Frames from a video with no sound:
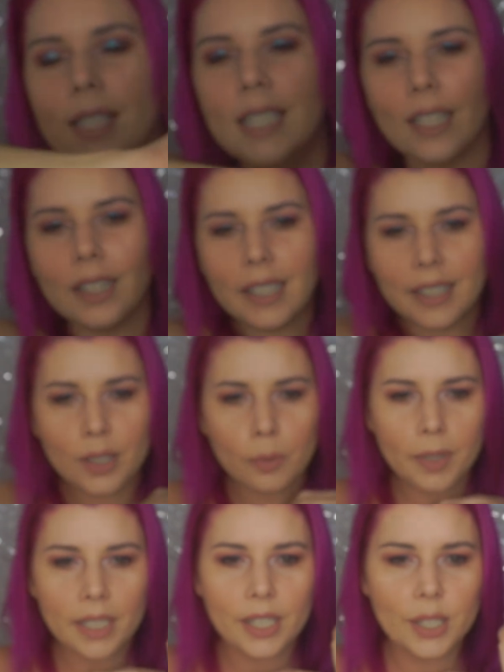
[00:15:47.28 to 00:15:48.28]
see a little
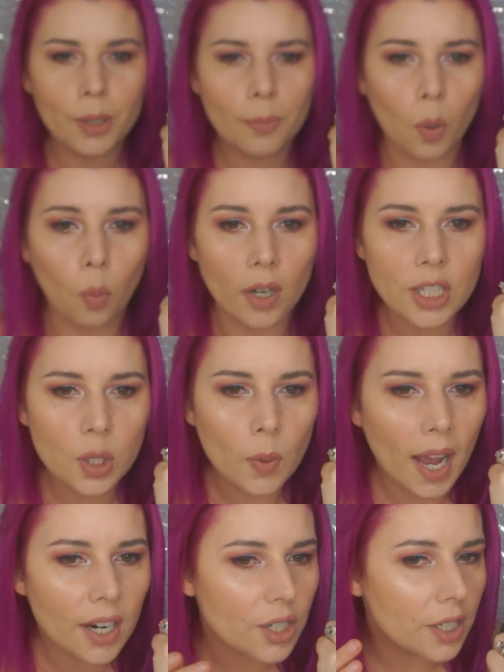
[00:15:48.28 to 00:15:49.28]
bit here, but once you
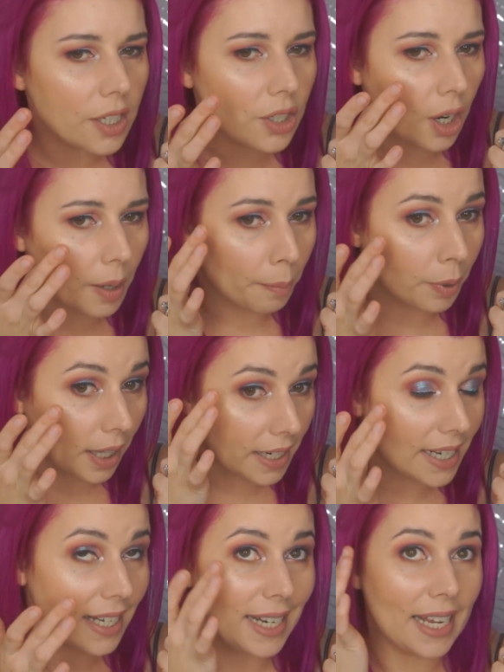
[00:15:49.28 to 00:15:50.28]
actually start
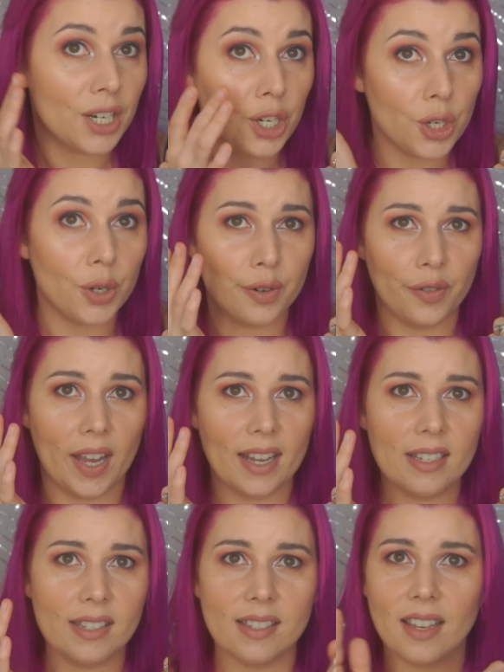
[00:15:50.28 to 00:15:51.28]
blending it into your
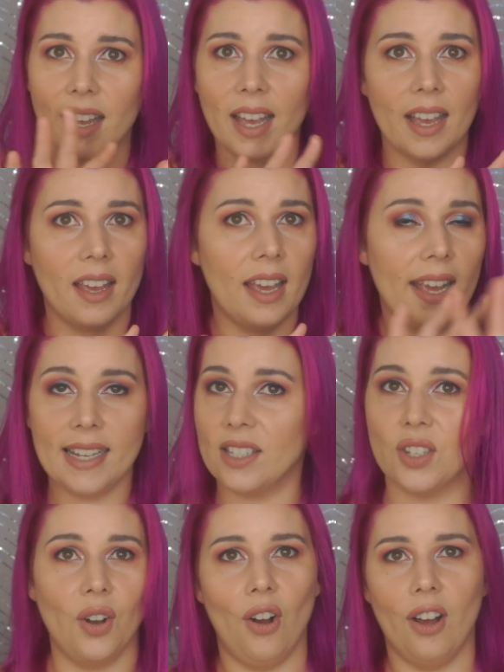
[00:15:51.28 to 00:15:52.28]
face,
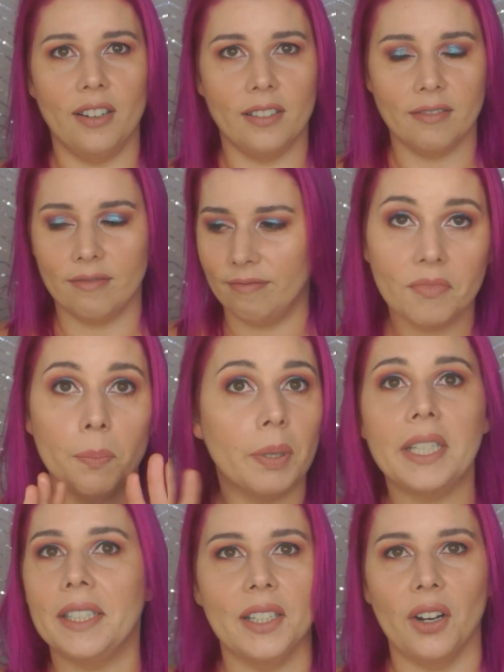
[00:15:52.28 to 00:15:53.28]
it's gone,
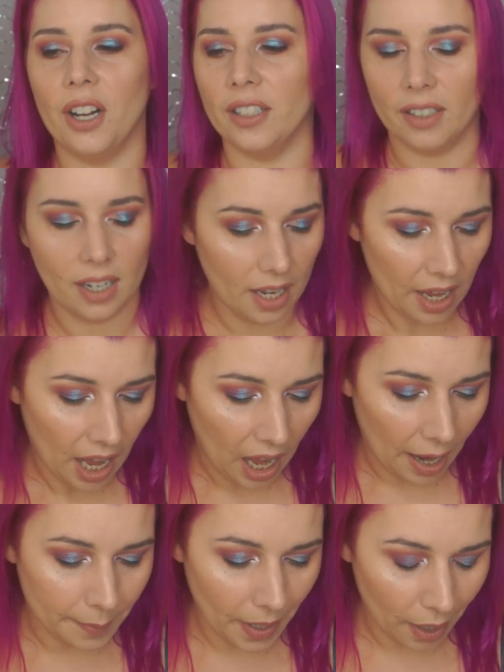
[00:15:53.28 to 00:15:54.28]
completely gone.
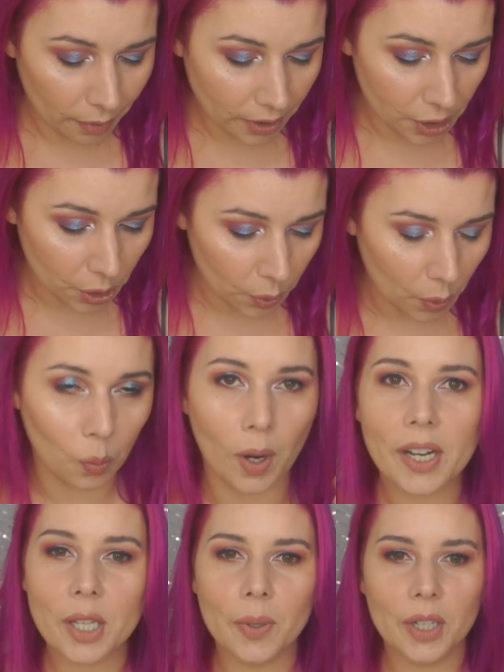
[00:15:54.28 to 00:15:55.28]
I'm not really sure
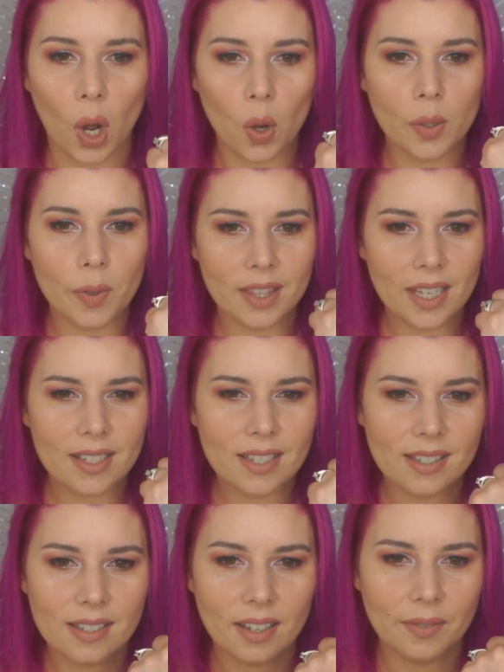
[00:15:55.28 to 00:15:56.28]
where they were going with
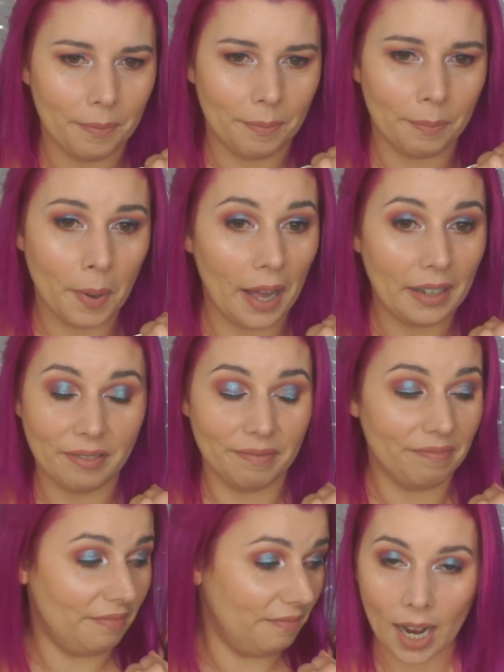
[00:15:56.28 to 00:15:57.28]
this, but
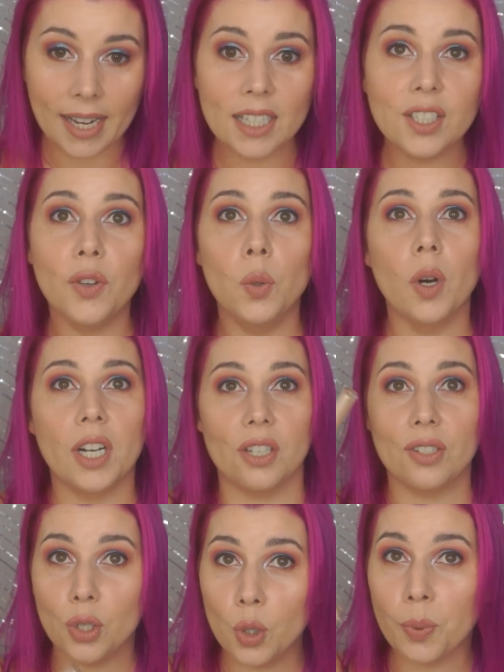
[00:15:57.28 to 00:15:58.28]
I guess if you want a
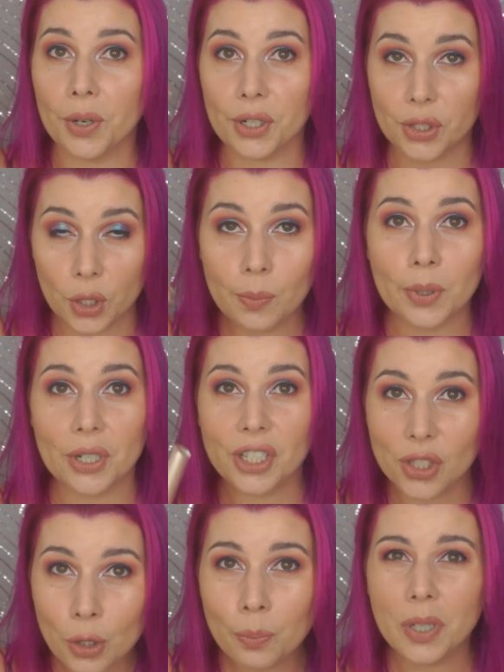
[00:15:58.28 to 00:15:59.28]
super, super,
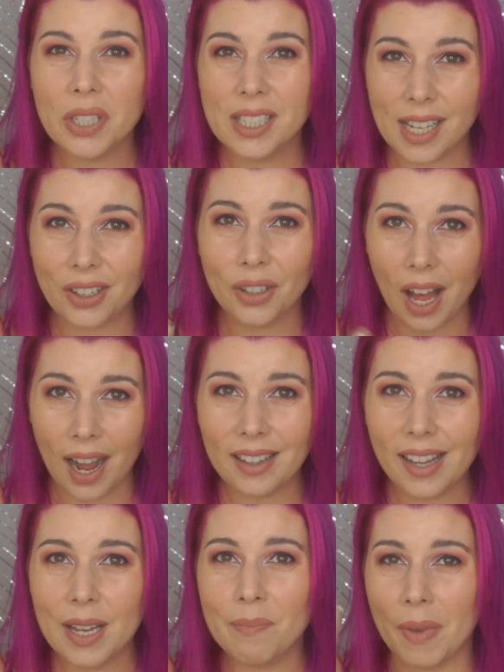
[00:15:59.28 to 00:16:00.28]
super subtle
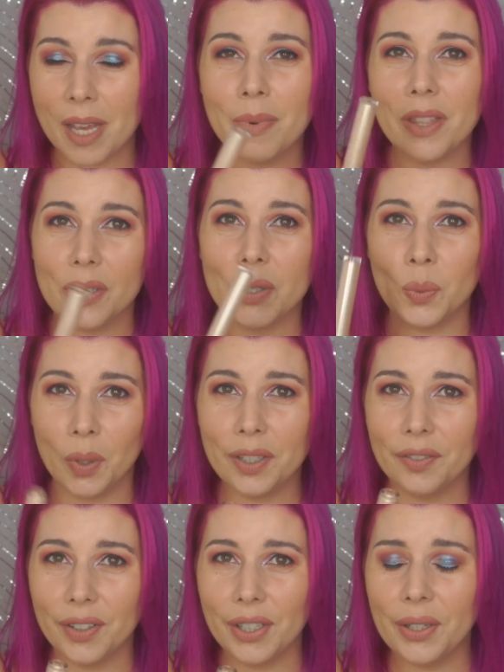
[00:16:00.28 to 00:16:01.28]
highlight, maybe this will
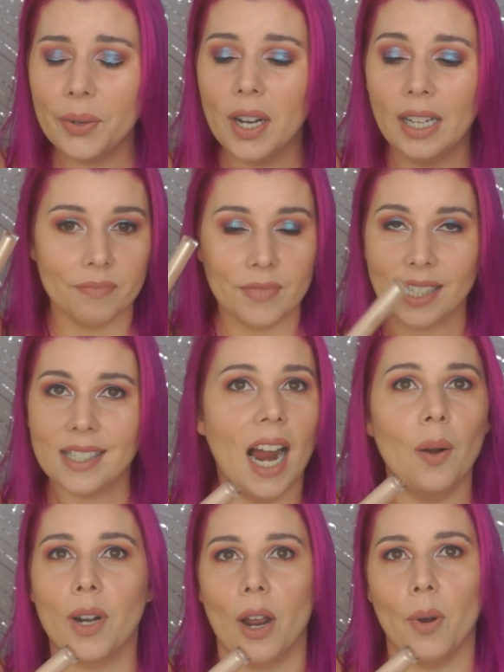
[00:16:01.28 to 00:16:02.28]
work for you. That's
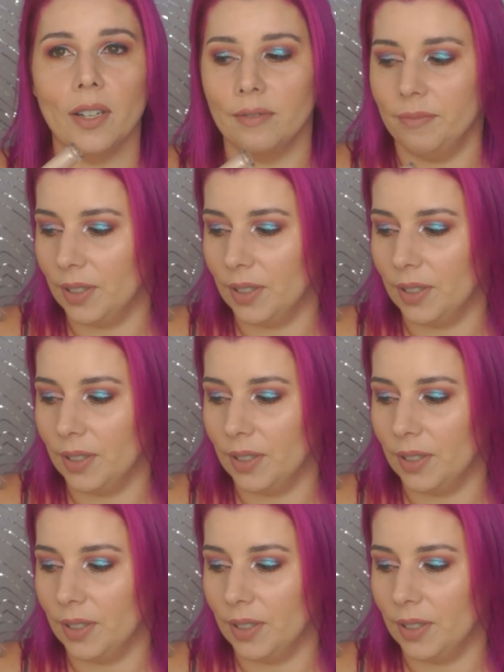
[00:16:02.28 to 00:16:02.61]
not what I want.